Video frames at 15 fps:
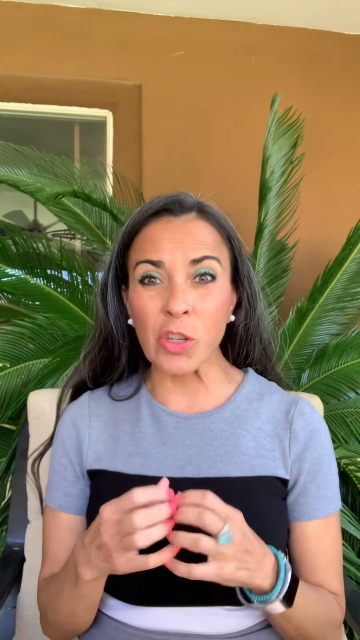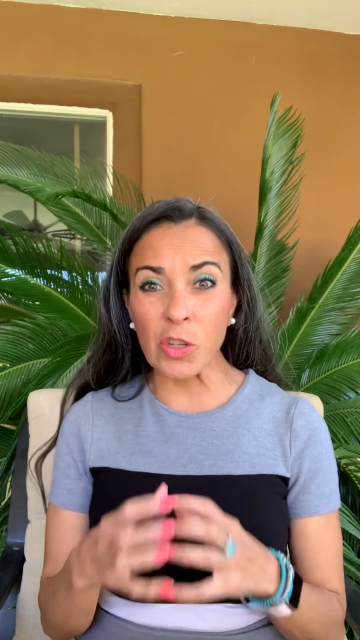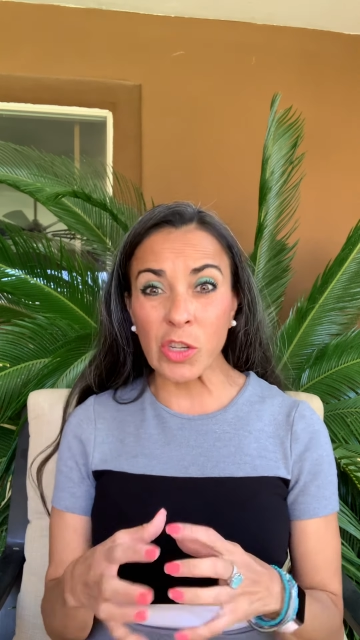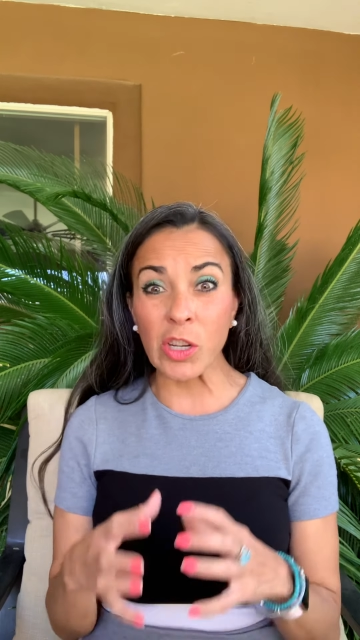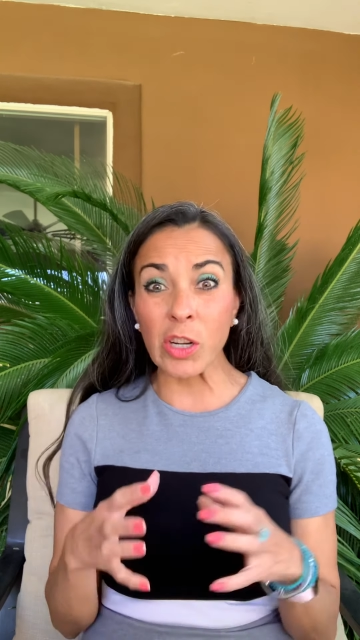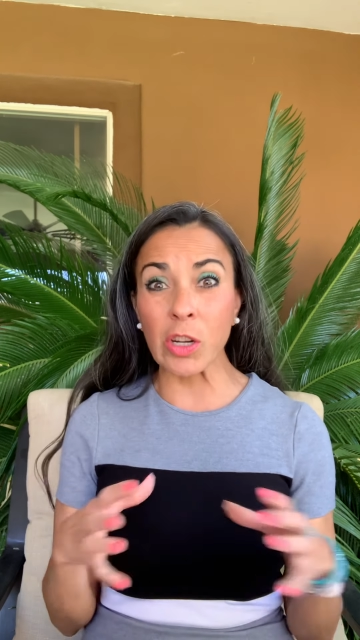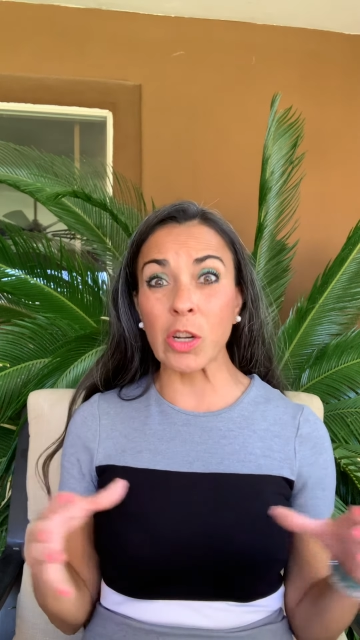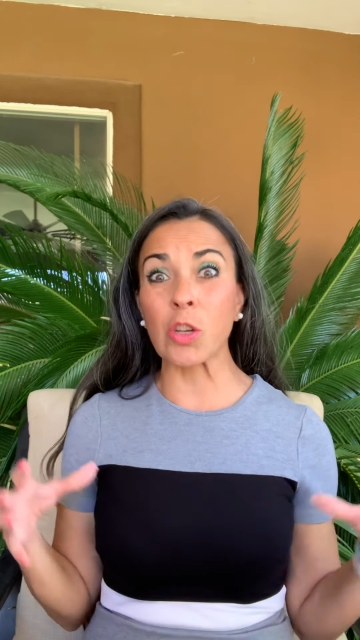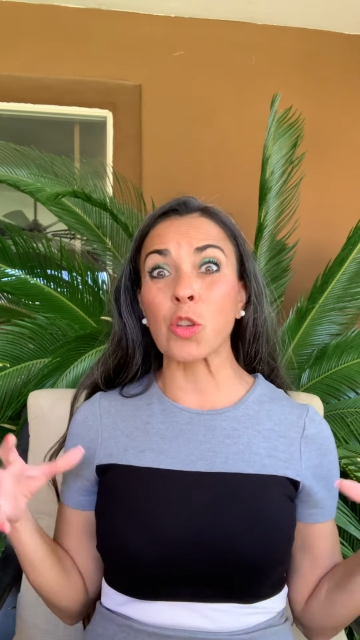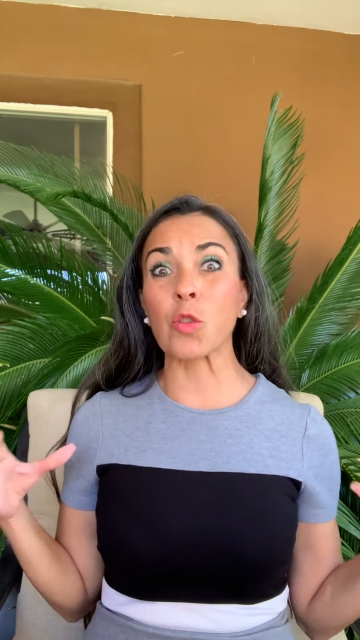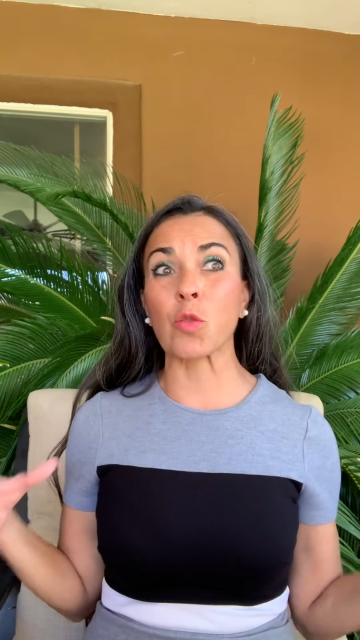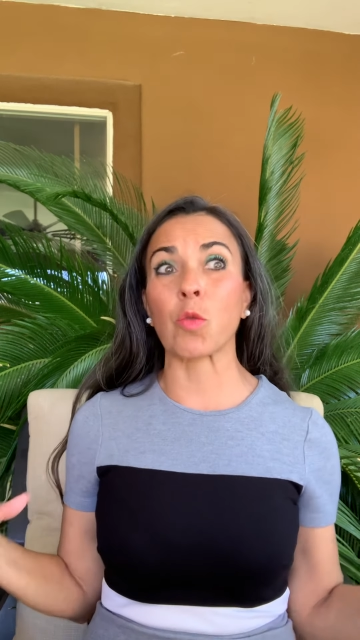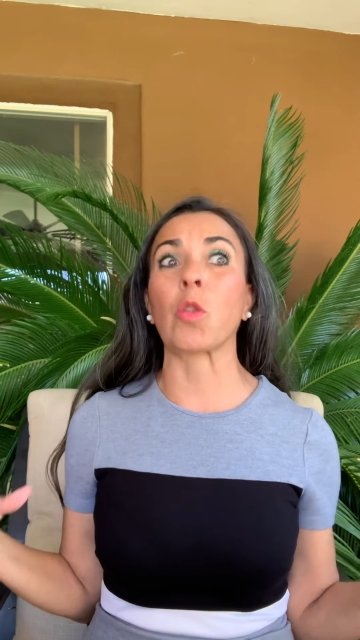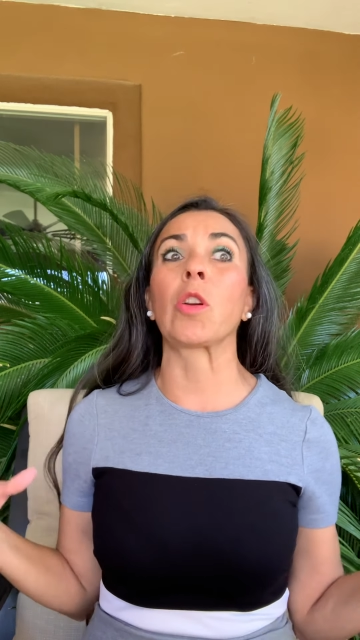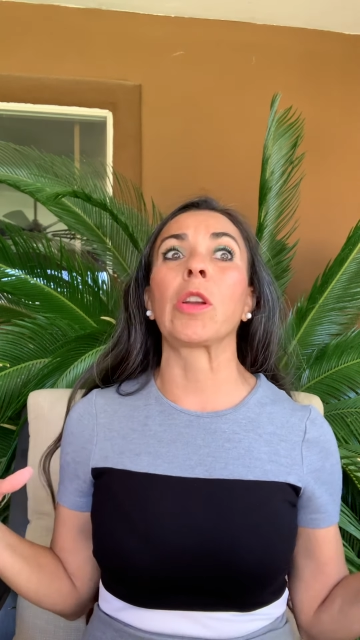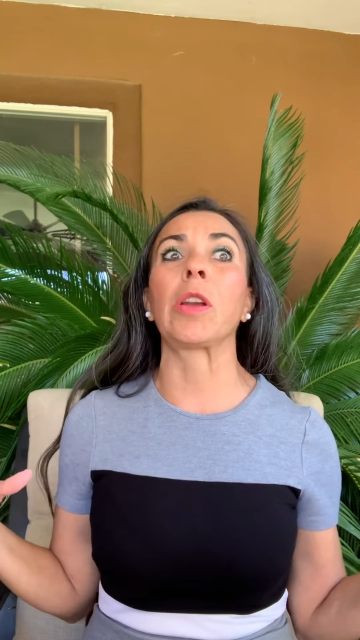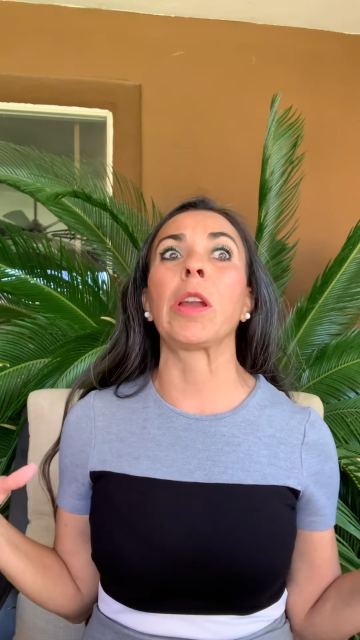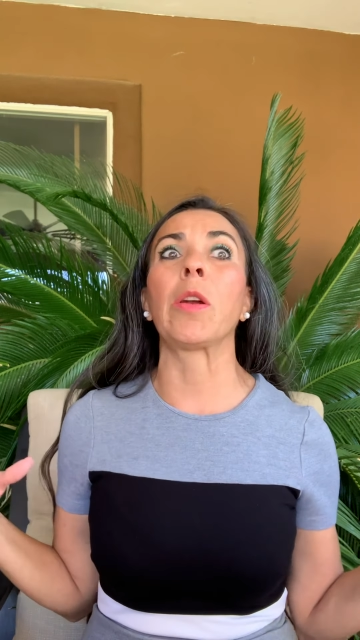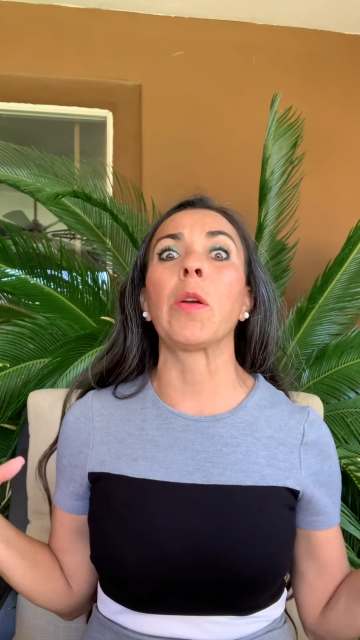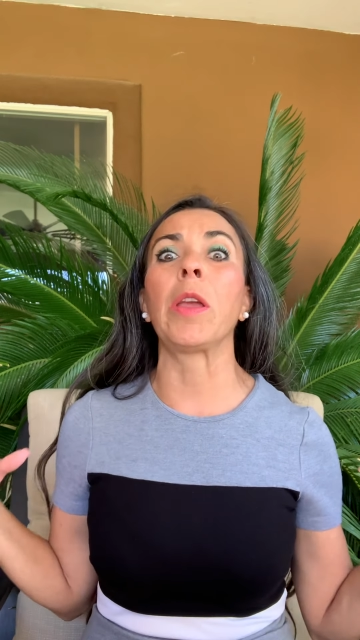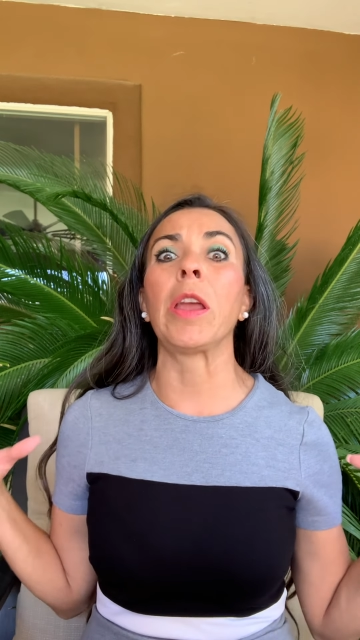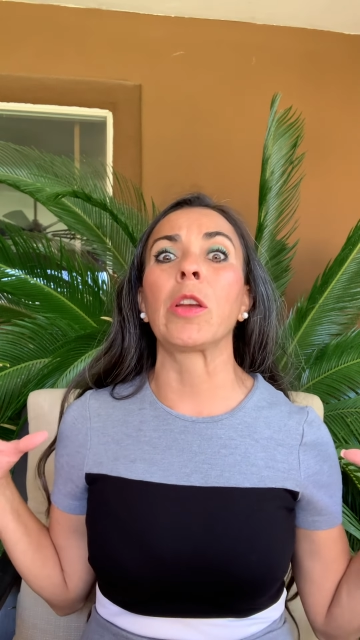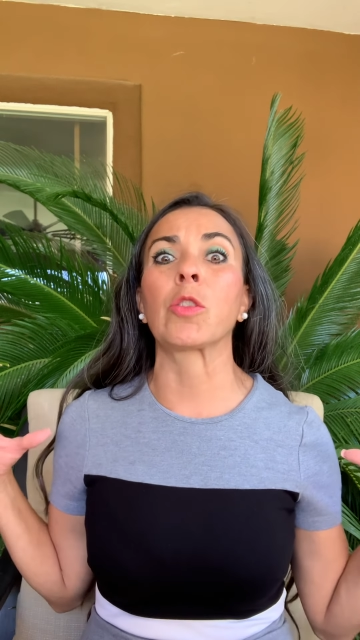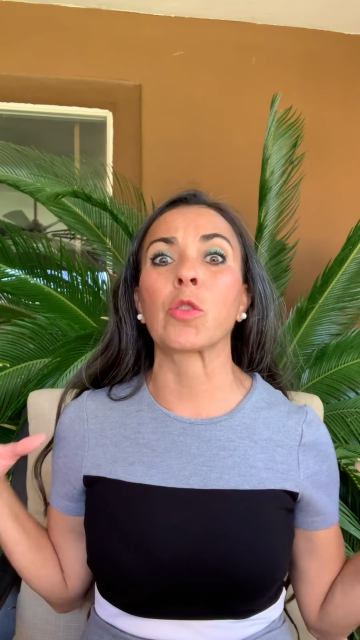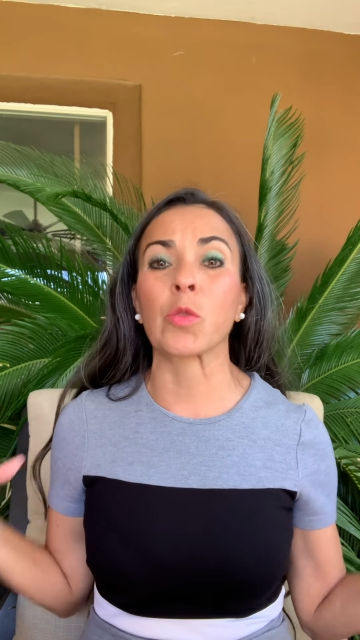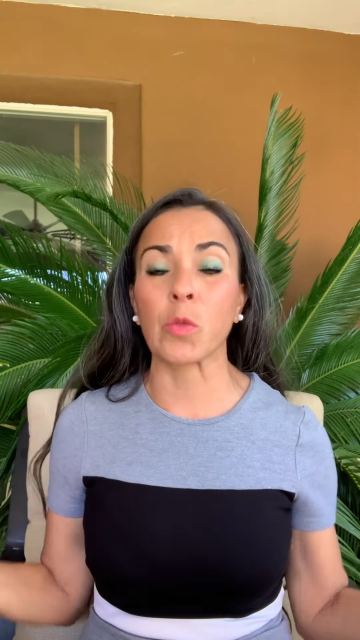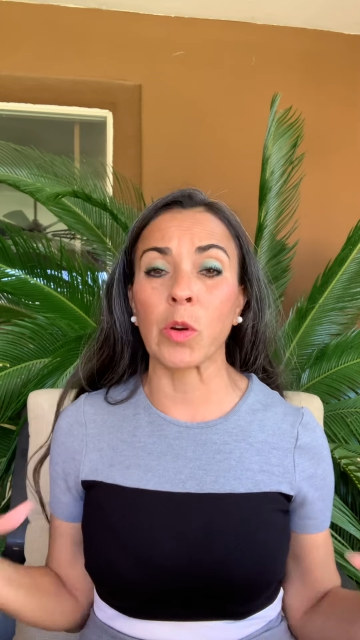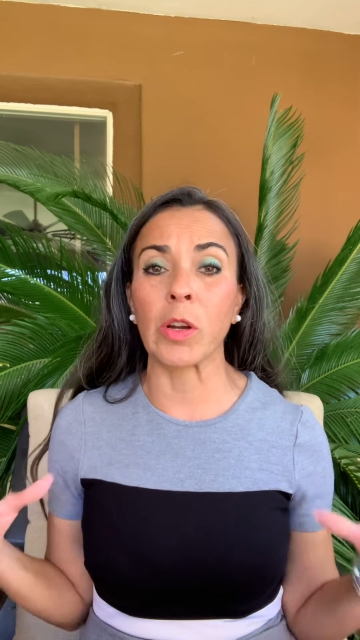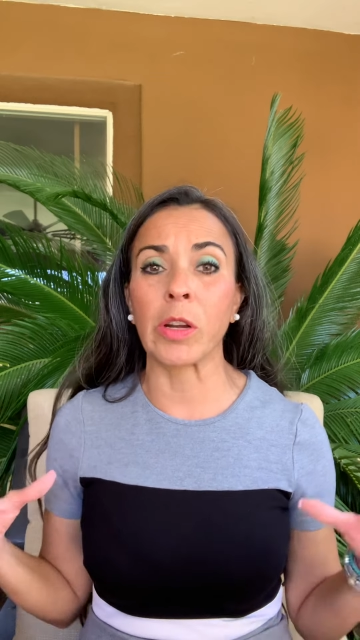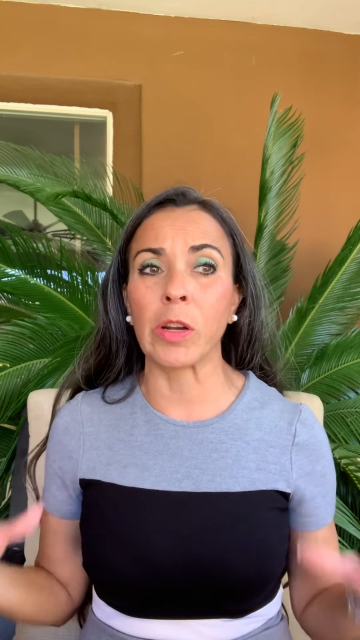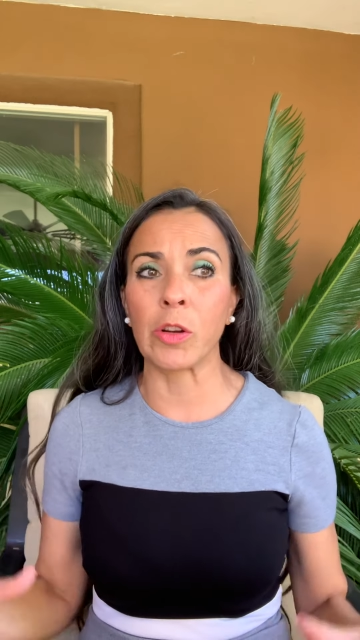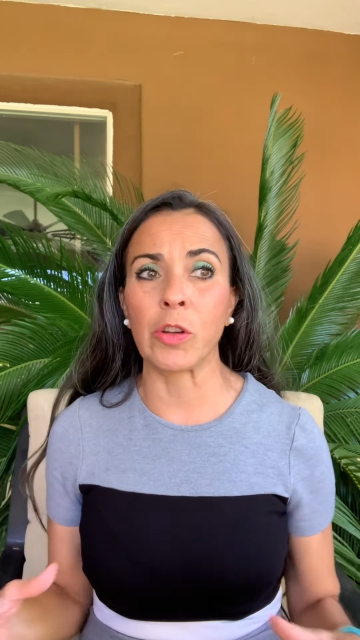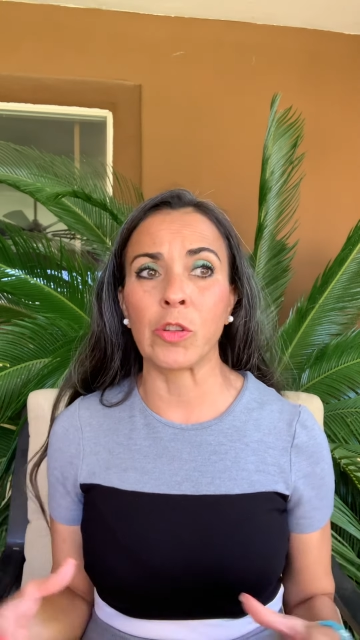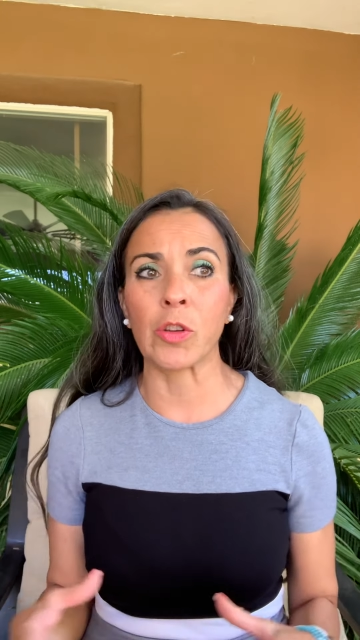you did an extraordinary